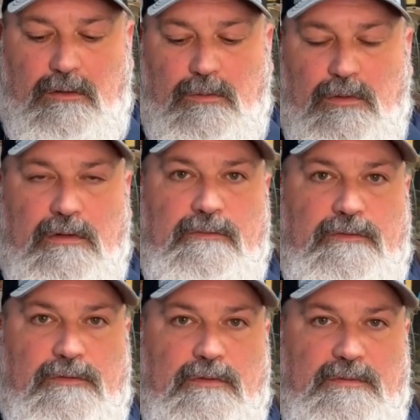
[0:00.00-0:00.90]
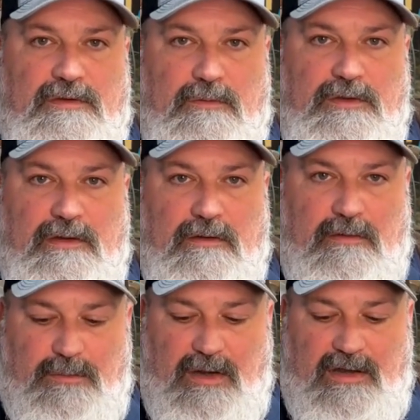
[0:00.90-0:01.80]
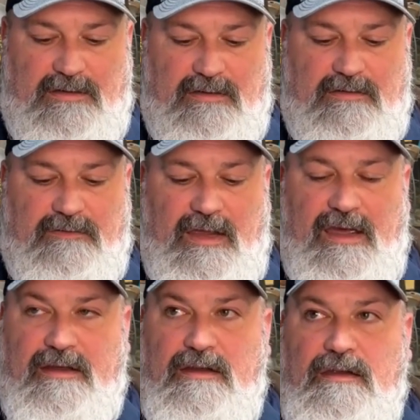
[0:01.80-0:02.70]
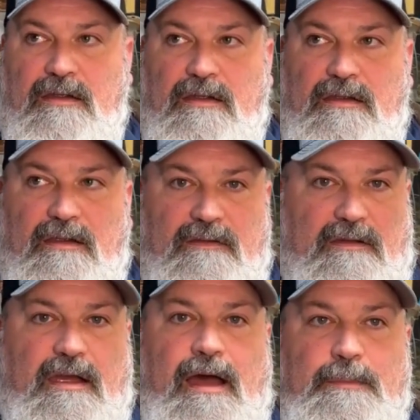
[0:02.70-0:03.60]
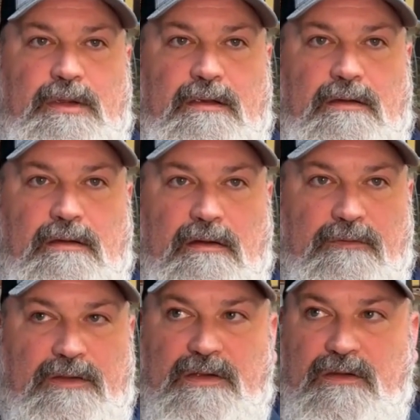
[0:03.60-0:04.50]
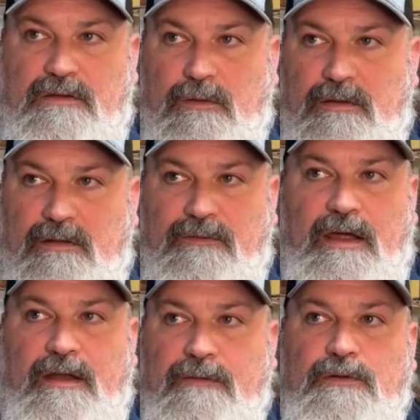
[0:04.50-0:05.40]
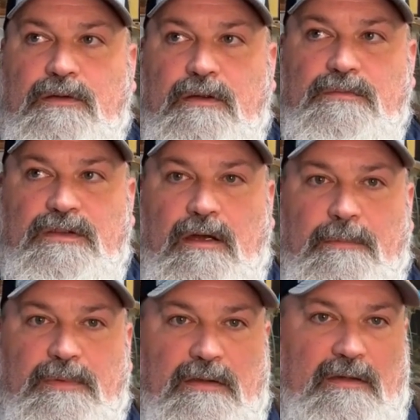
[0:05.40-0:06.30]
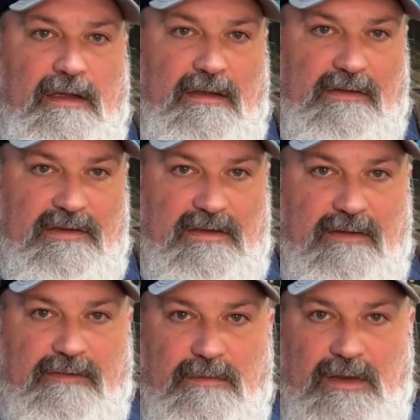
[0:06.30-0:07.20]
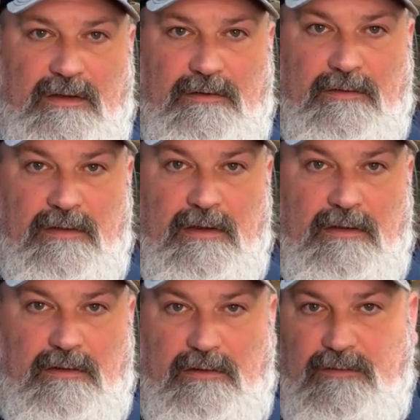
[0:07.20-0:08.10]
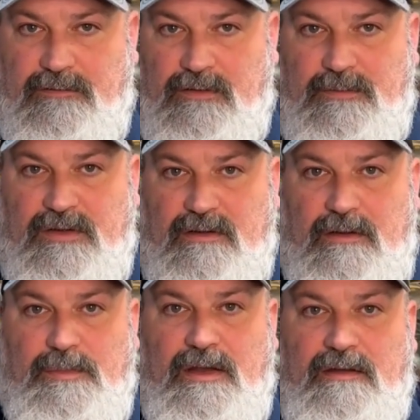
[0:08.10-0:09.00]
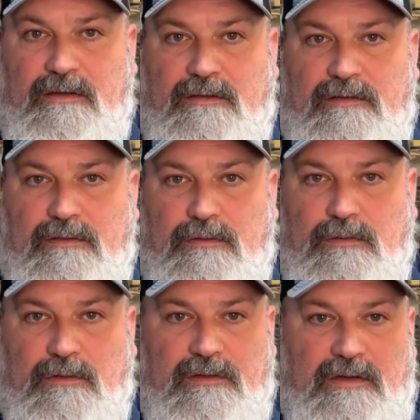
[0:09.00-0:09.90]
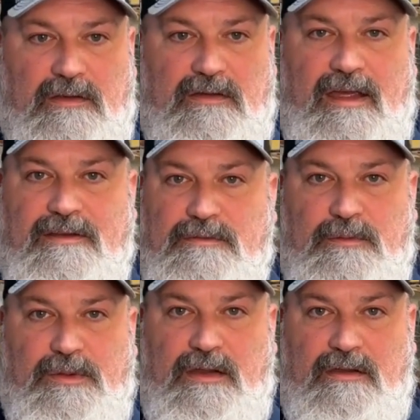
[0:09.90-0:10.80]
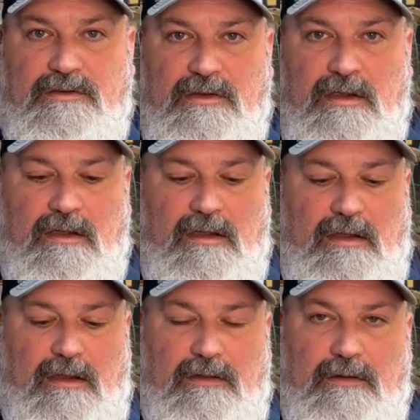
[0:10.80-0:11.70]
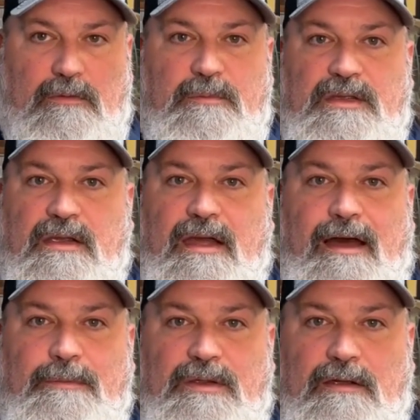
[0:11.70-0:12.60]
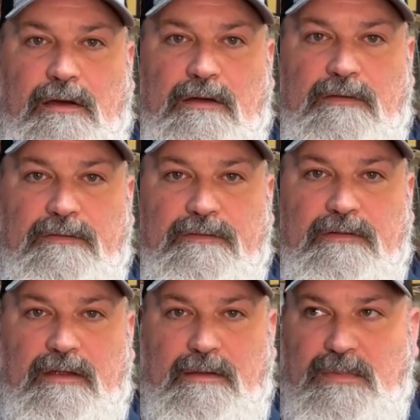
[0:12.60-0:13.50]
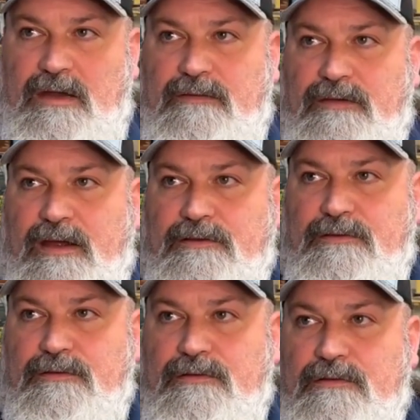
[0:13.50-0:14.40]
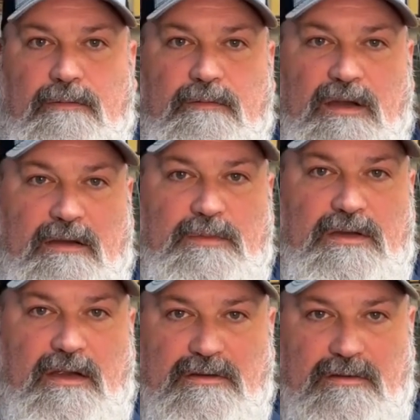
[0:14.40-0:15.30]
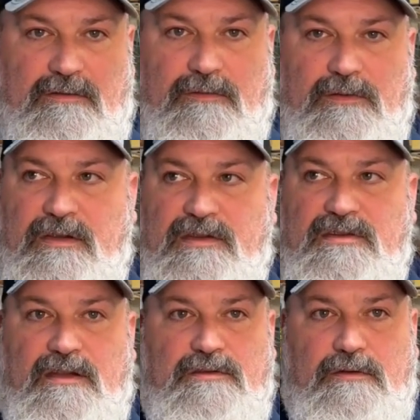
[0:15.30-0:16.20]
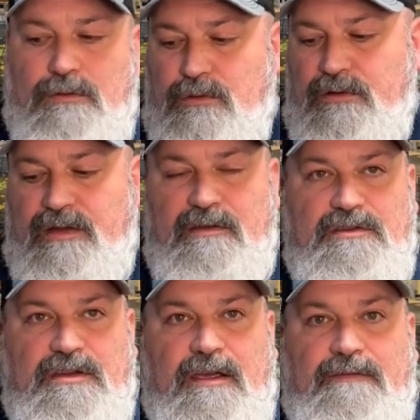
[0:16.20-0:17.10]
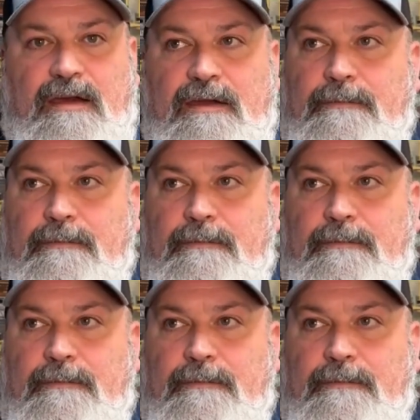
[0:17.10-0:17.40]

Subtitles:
One of the forms that we are in the process of adding is a copy of this, so that if that ever comes up in the Henley safety manual, you can flip to the appendix or the attachment page, and there will be a copy of a manufacturer's recommendations for the extension cord and the GFI.